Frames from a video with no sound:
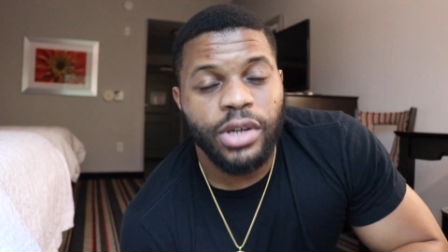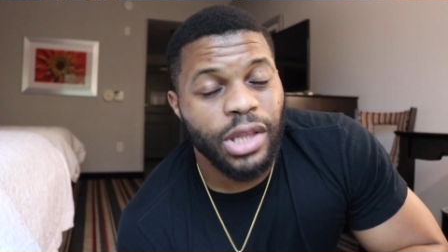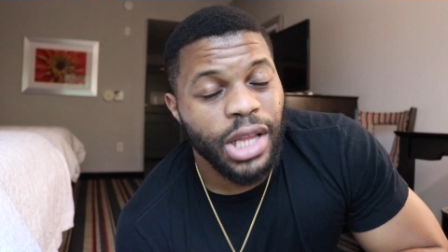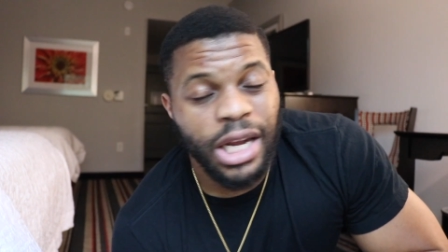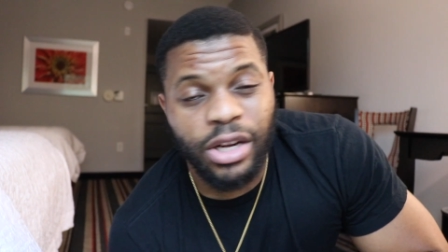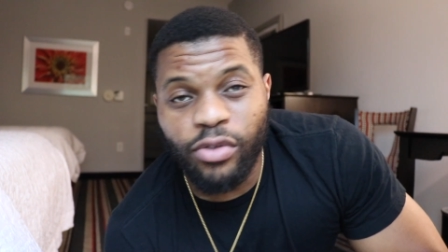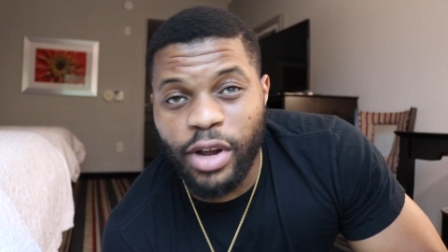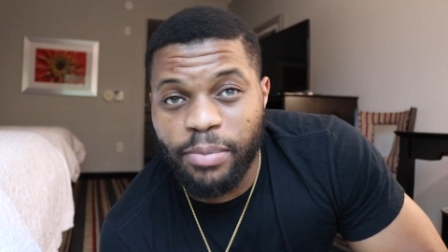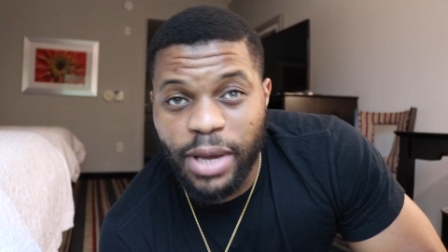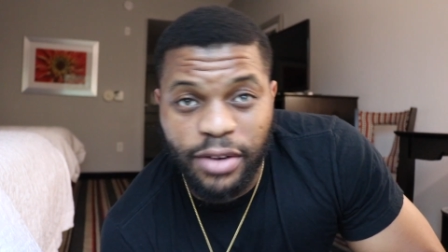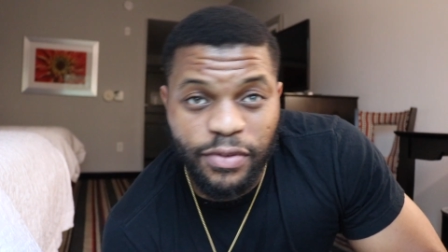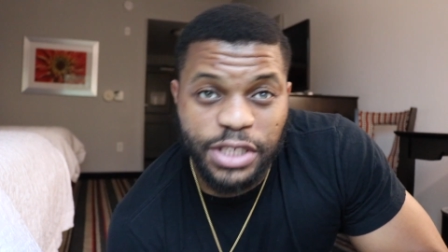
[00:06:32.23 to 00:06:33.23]
There are a lot of
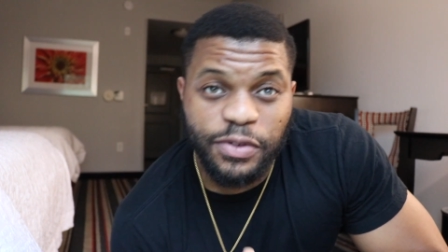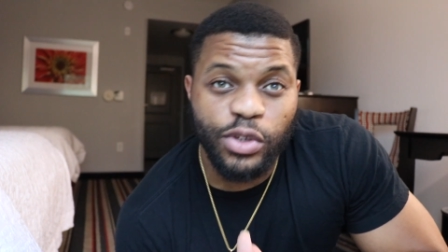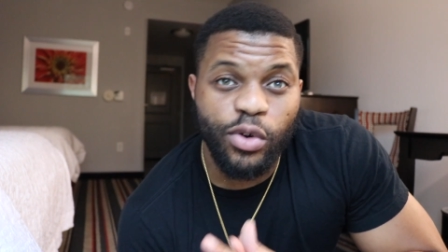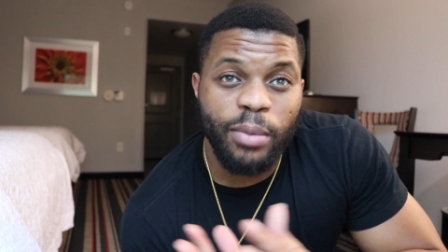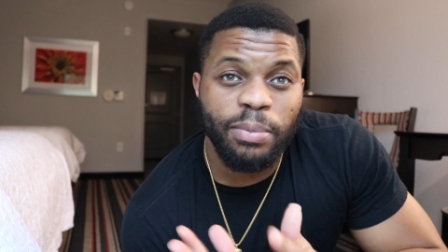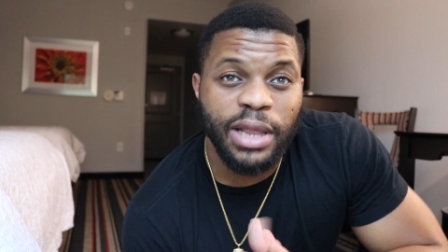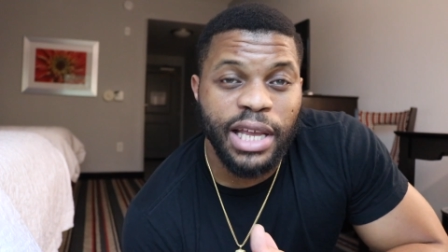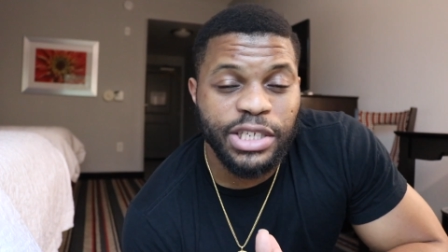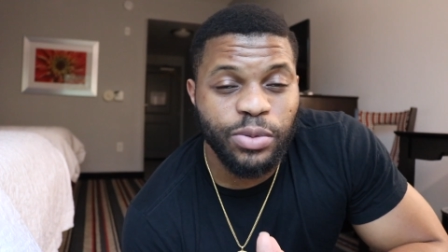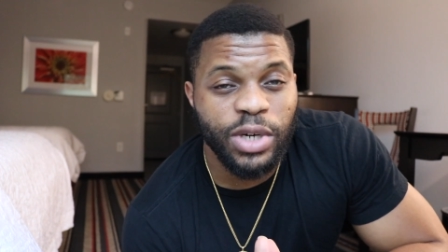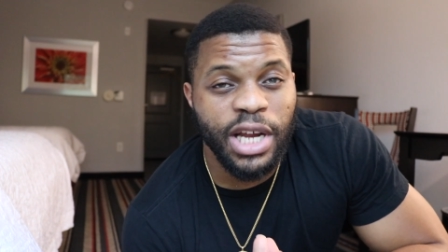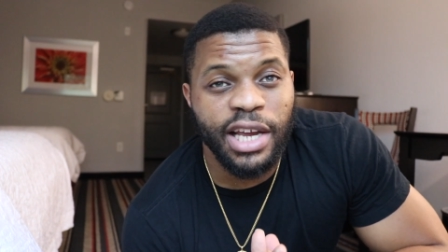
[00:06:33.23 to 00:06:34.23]
great benefits for doing
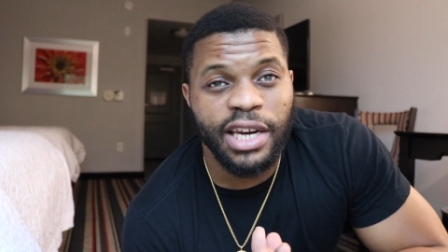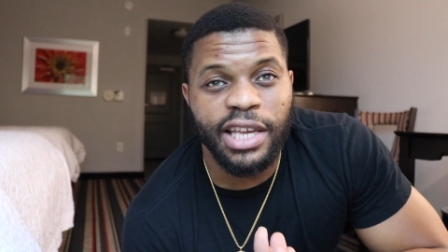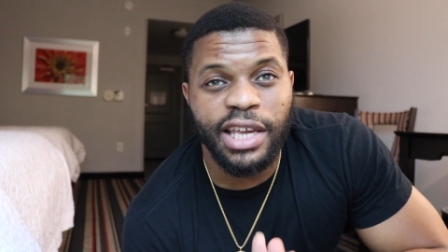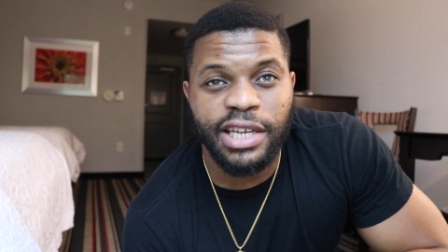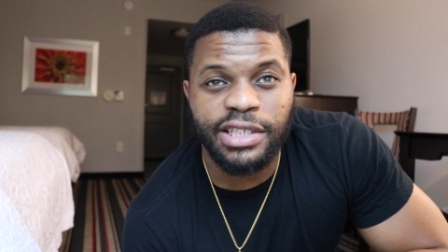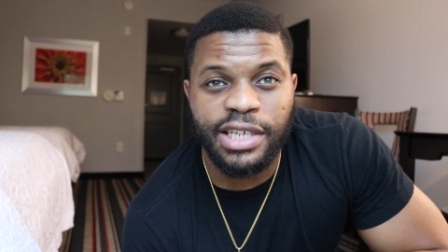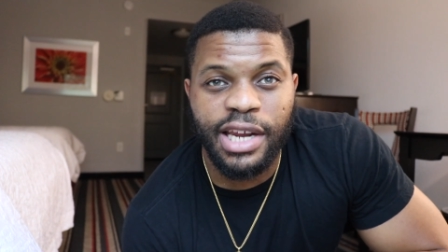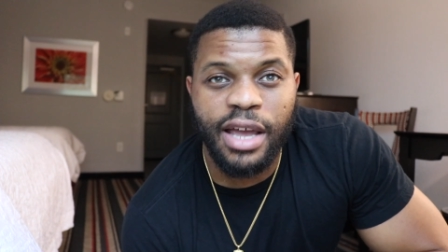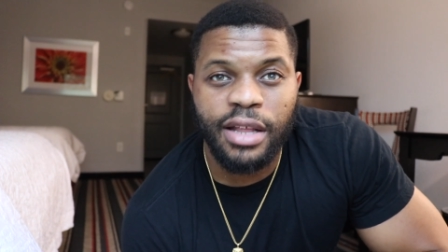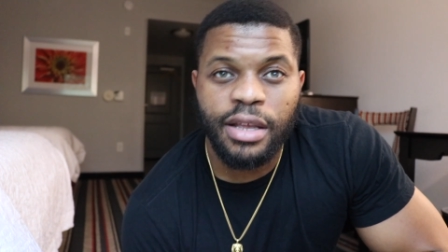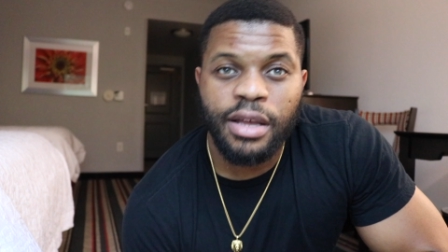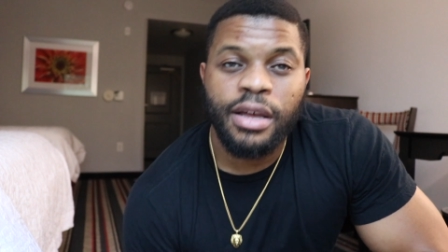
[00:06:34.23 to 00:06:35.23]
planks. We're not gonna get into
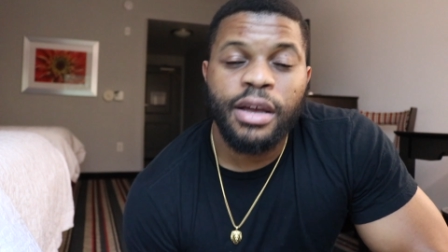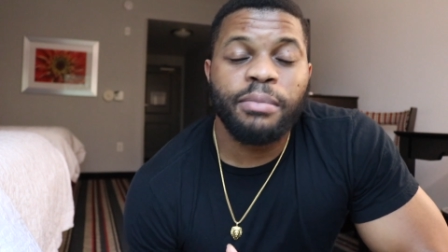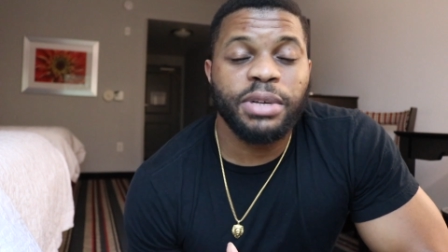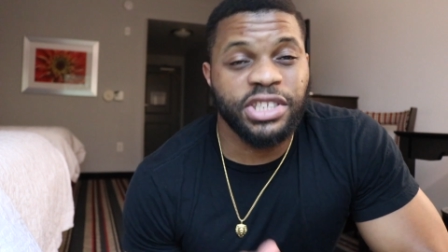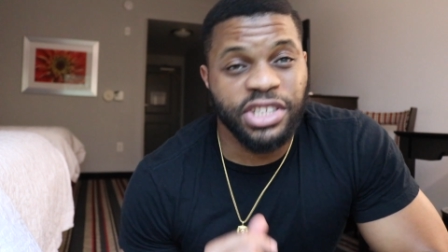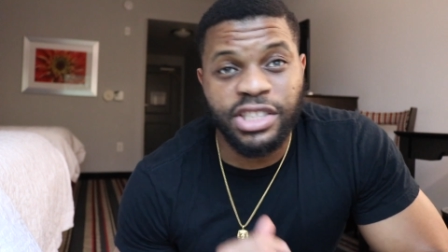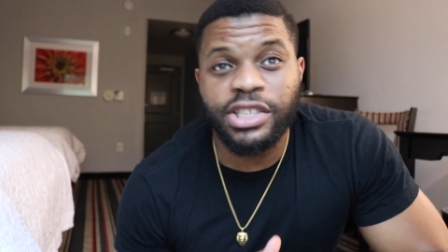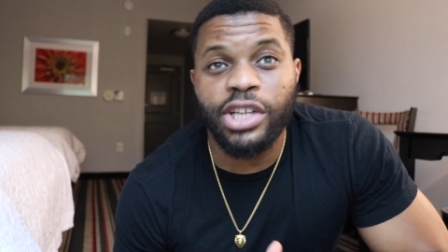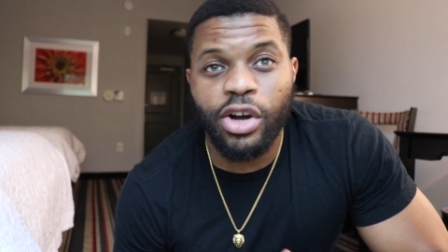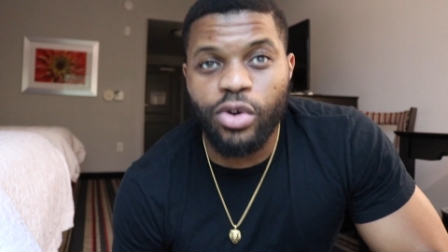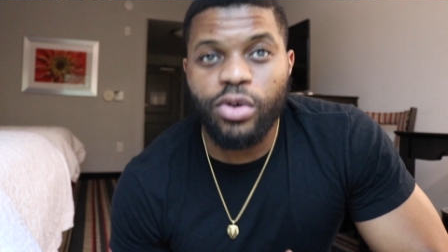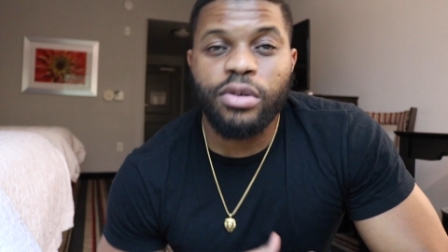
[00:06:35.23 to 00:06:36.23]
that, but just
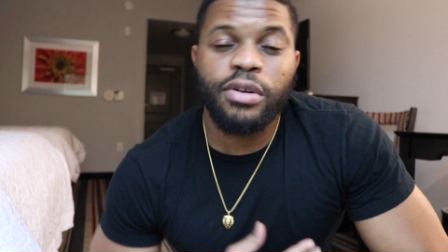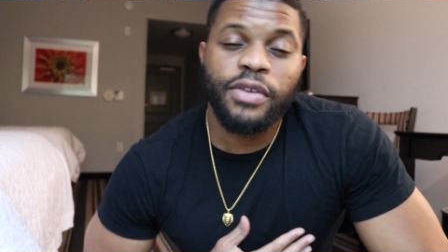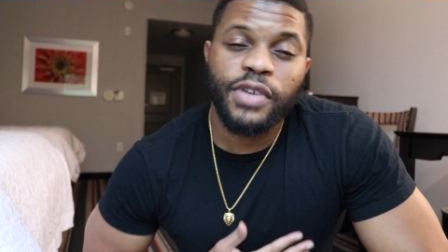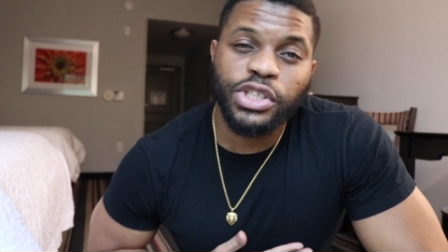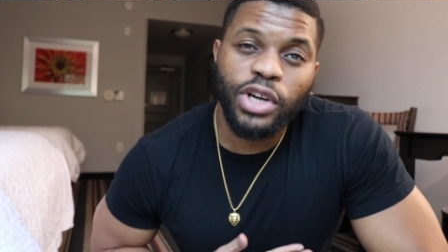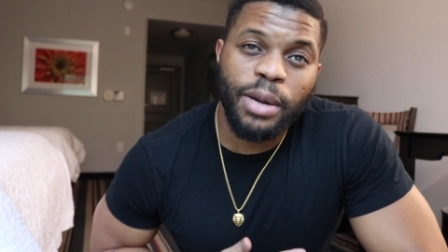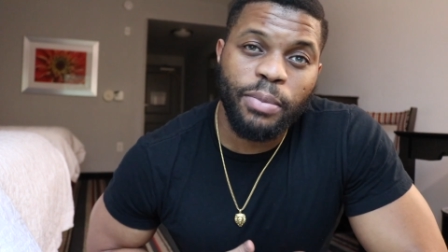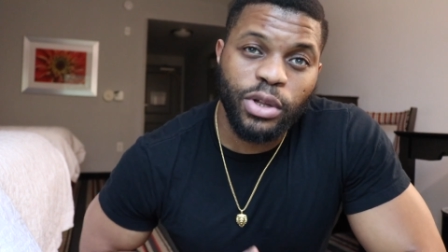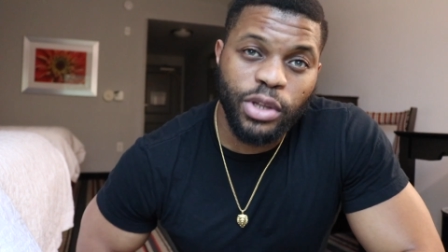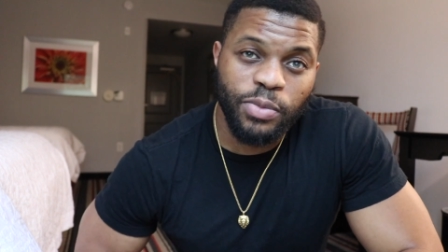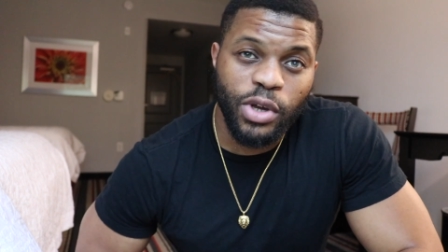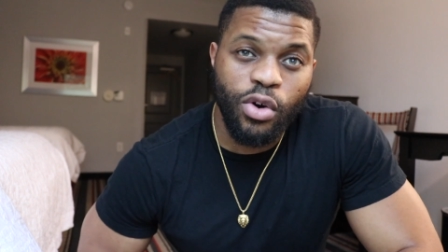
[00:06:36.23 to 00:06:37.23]
know if you're trying to
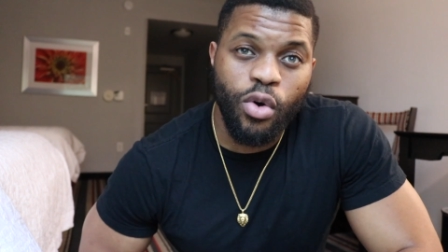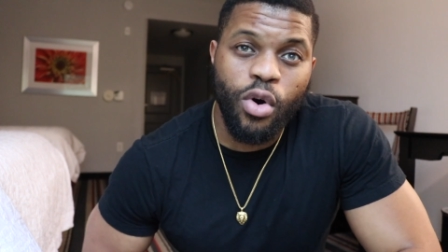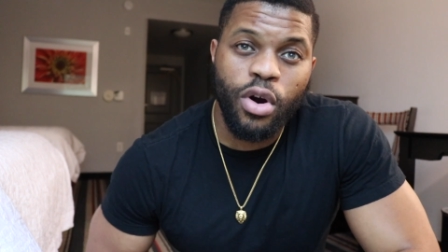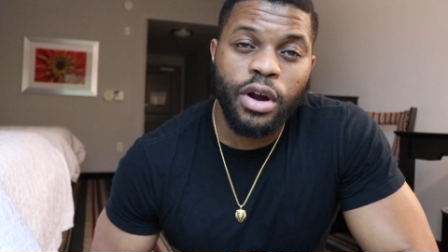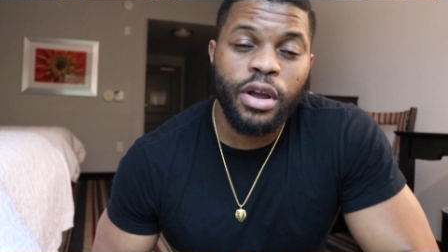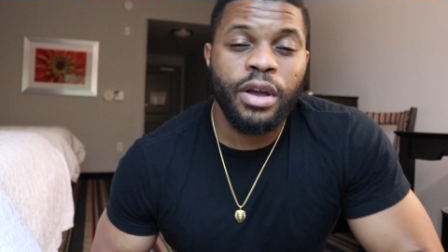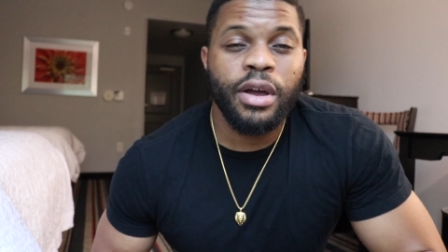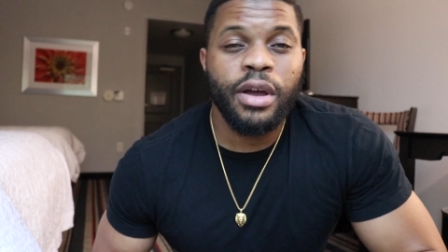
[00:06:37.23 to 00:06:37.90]
build up your core,